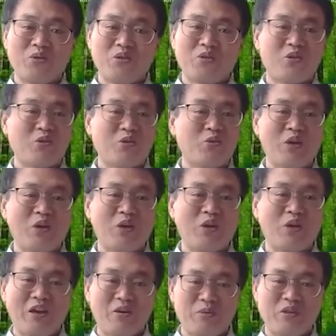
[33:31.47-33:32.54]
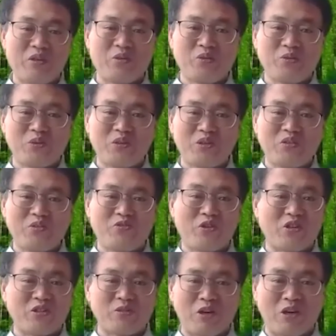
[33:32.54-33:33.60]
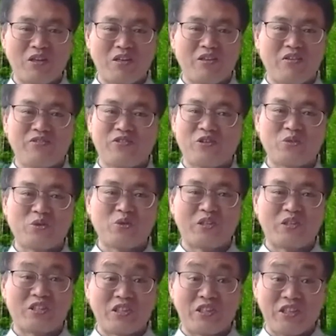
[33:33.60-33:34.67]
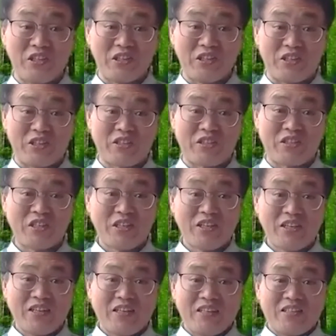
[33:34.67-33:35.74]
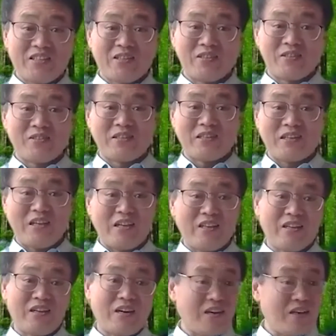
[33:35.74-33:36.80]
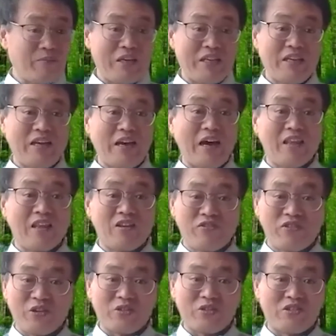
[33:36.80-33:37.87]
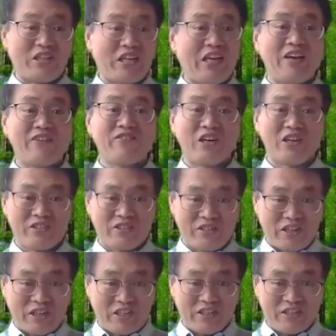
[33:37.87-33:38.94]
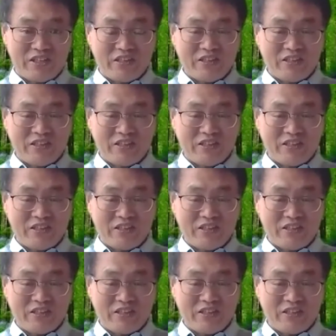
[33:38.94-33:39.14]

We have been doing forest modeling for over 30 years. So, and many other fields, they have not started.